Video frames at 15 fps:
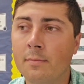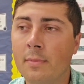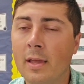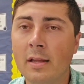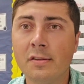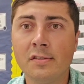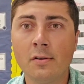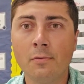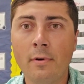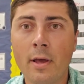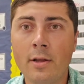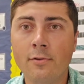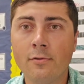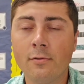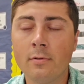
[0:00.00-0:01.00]
That is our
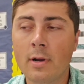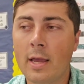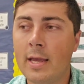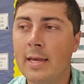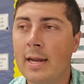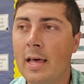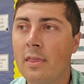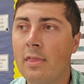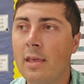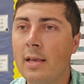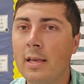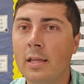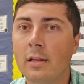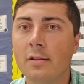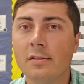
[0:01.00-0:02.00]
nature, and I
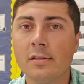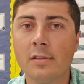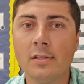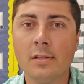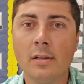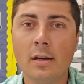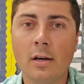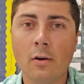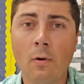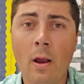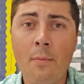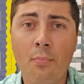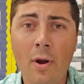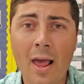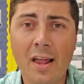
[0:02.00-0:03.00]
think it is a
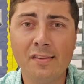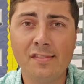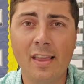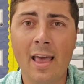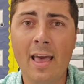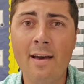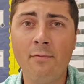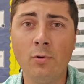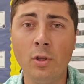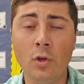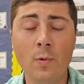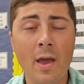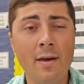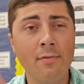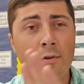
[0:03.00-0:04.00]
great practice to have when
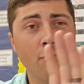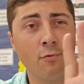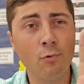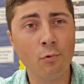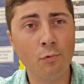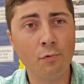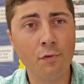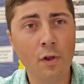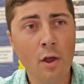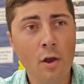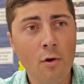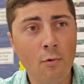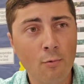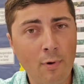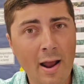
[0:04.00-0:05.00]
you have those rules
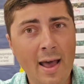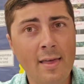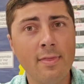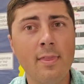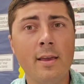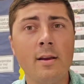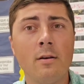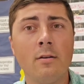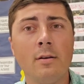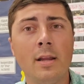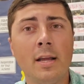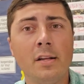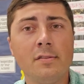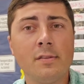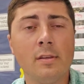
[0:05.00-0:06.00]
right there
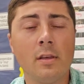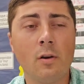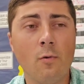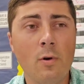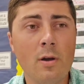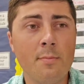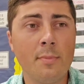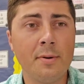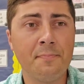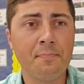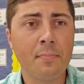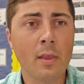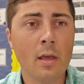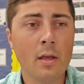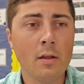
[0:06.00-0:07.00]
next to the equipment,
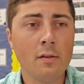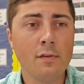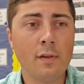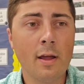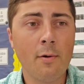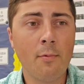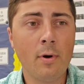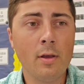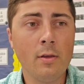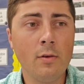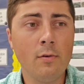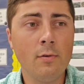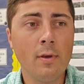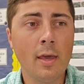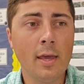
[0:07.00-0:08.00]
so that way
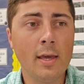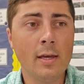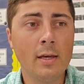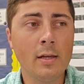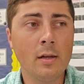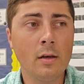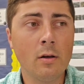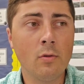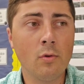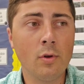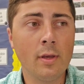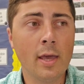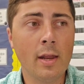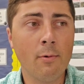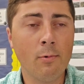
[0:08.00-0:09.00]
you can
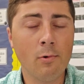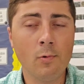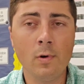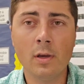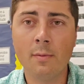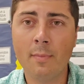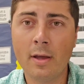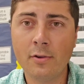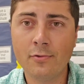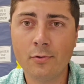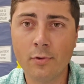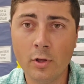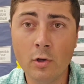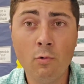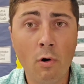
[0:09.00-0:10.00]
look at it real quick and make
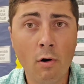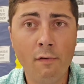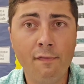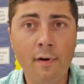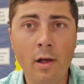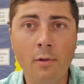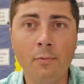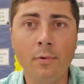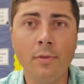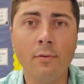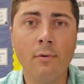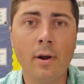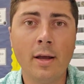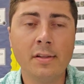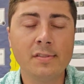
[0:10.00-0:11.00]
sure that you are following
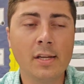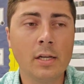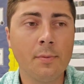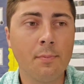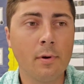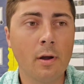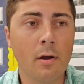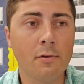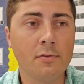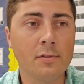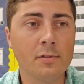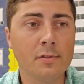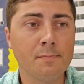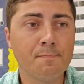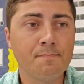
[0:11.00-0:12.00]
the right safety
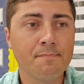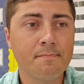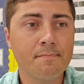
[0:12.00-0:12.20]
precautions.